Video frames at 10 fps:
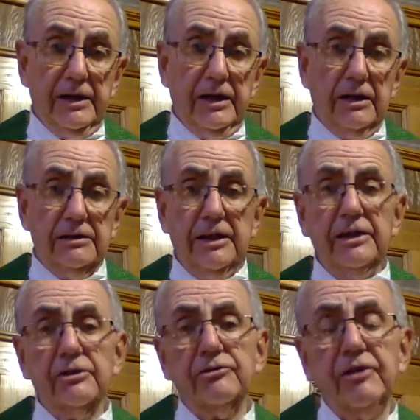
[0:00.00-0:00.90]

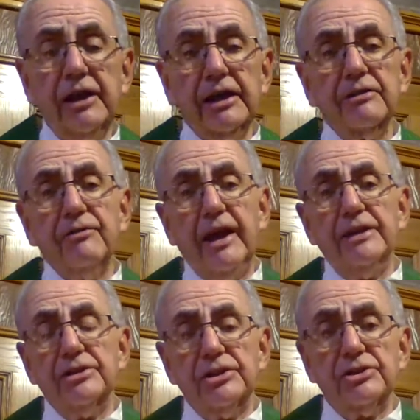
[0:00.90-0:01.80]
Leaders take
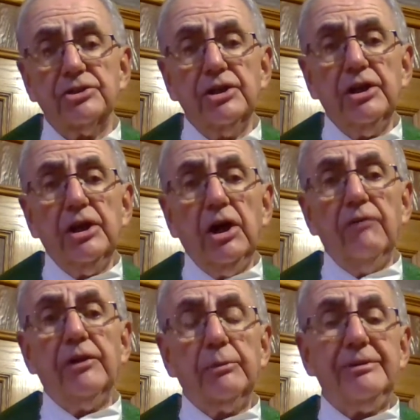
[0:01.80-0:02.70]
advantage
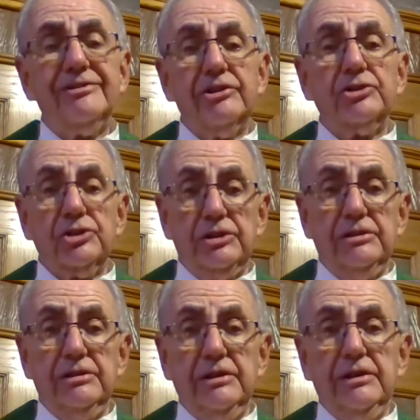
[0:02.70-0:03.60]
of their position.
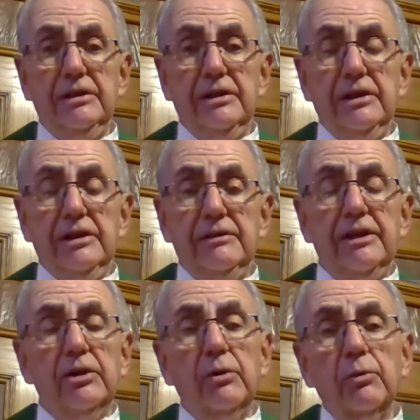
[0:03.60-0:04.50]

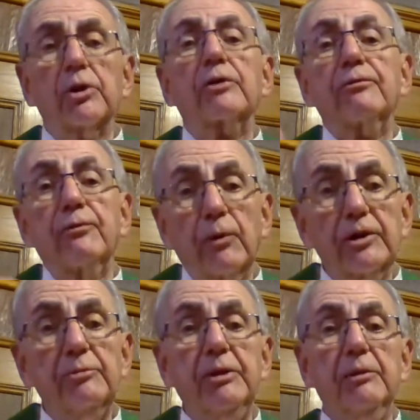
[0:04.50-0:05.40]
They don't work for
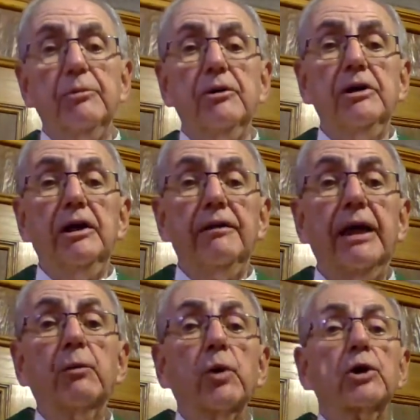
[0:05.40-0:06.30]
the people,
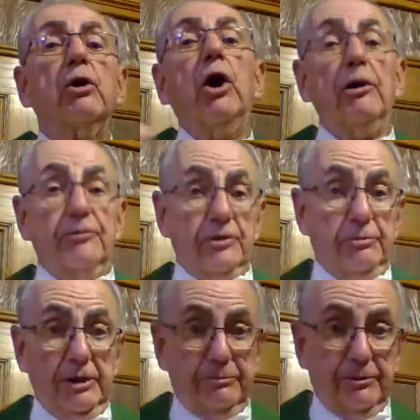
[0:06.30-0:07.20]
they work off of the
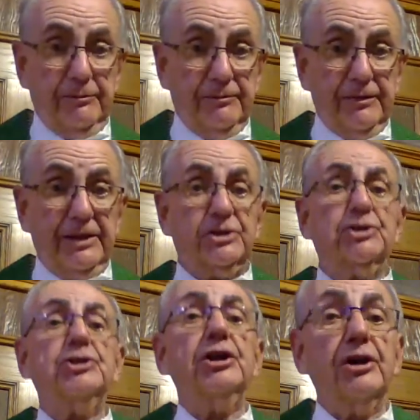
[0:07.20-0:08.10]
people. They
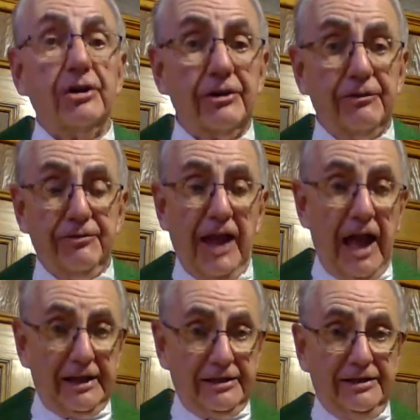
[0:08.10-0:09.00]
shear the
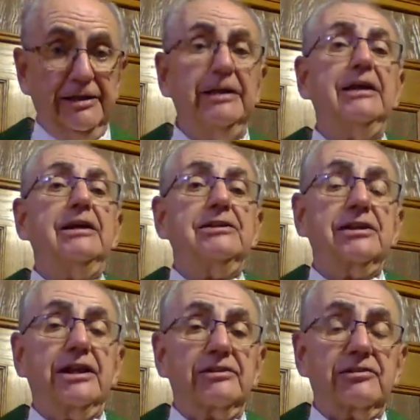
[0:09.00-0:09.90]
flock
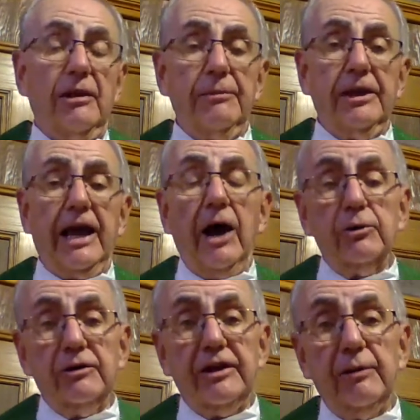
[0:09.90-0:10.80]
to get something
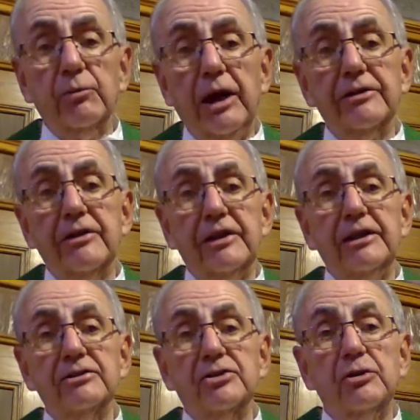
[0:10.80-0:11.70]
out of them rather
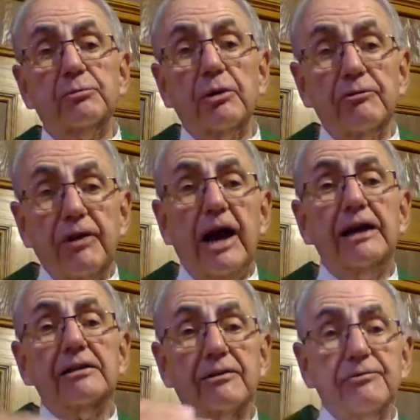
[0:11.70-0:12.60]
than to
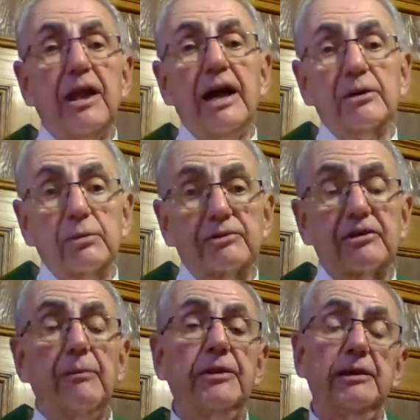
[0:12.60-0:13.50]
provide the flock with
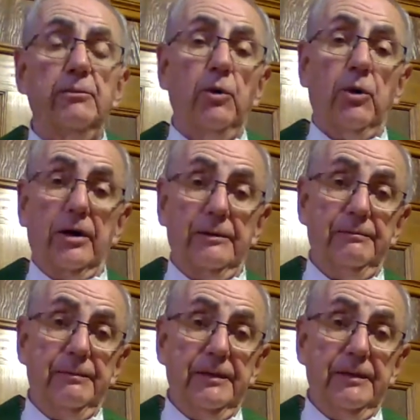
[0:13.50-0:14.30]
something more.